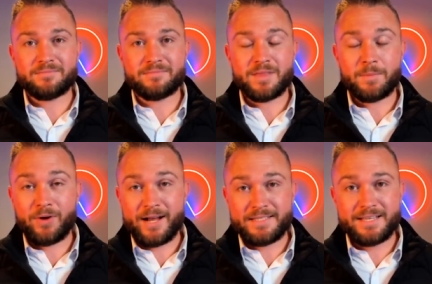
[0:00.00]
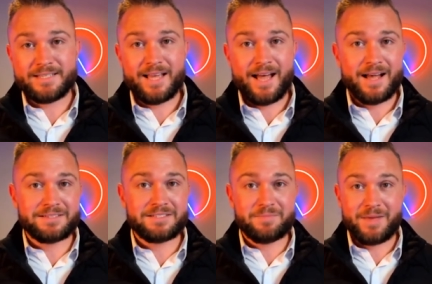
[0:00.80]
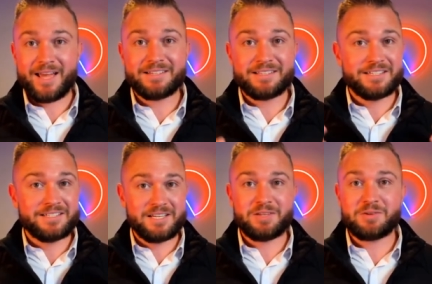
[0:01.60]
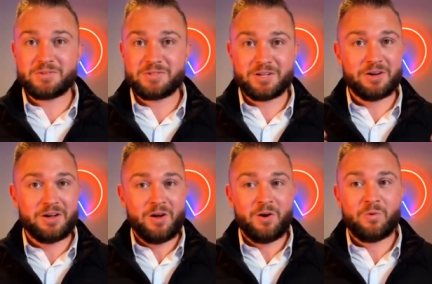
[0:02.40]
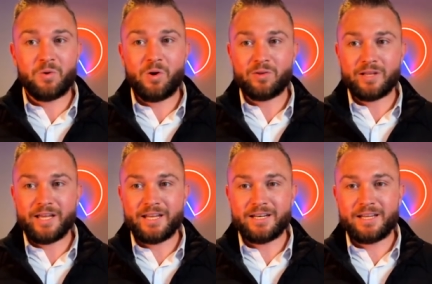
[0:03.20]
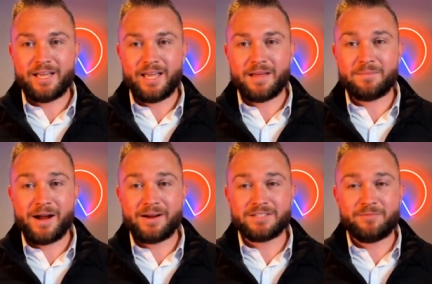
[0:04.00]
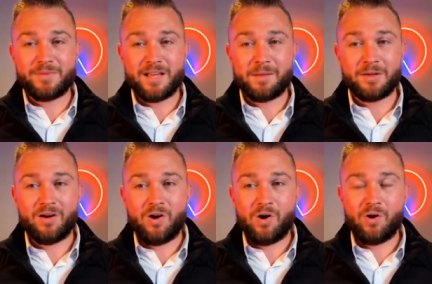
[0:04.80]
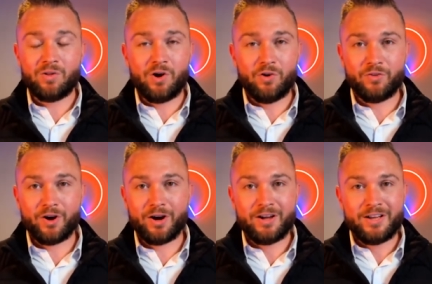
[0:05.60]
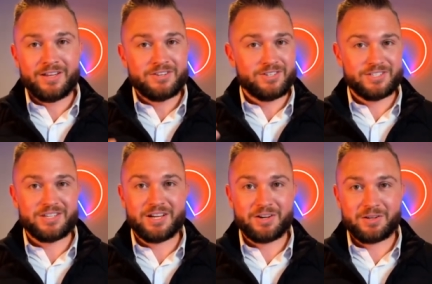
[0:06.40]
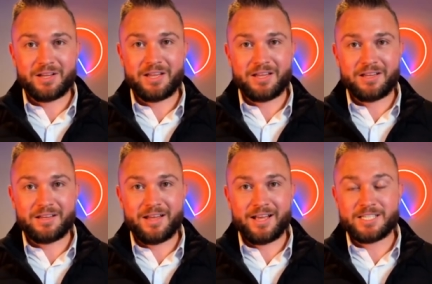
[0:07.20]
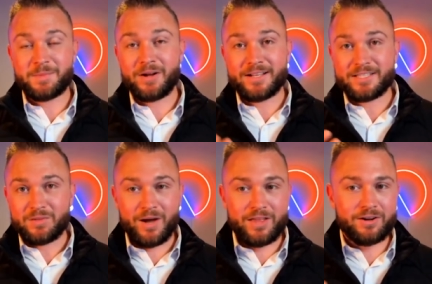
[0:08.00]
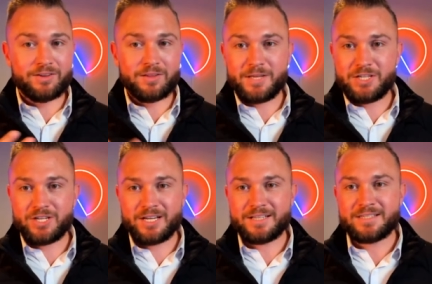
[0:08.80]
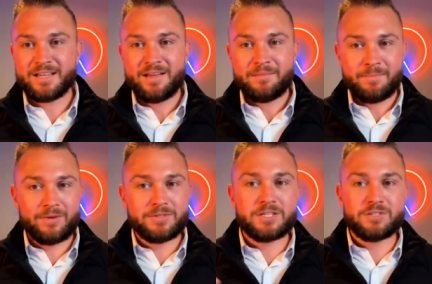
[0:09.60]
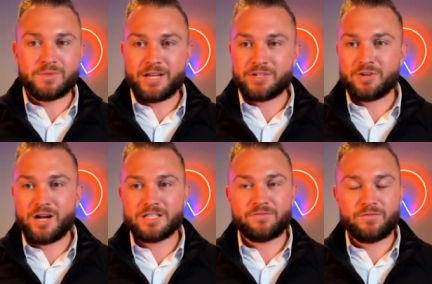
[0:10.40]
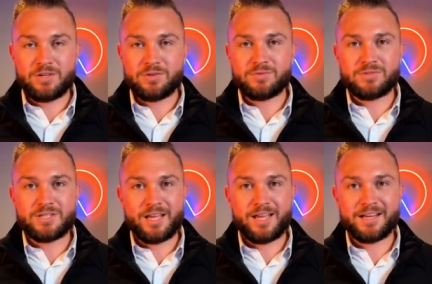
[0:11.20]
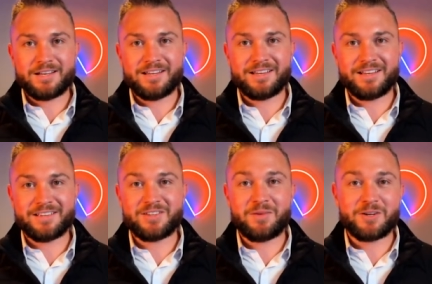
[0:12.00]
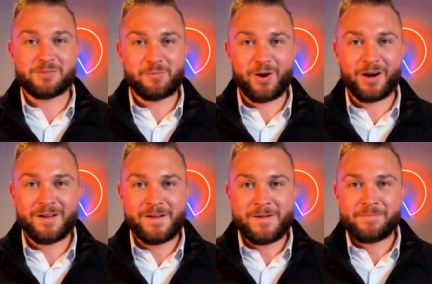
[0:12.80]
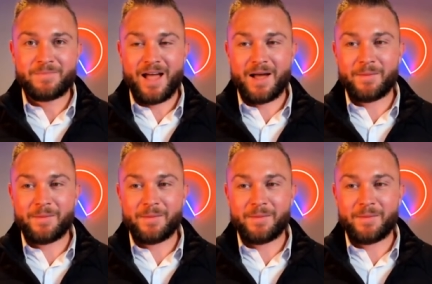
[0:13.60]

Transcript: the prices as demand continues to roll in, and buyers have been coming all over just to experience the weather, the beaches, mountains, restaurants, views, and uh, so much more. Uh,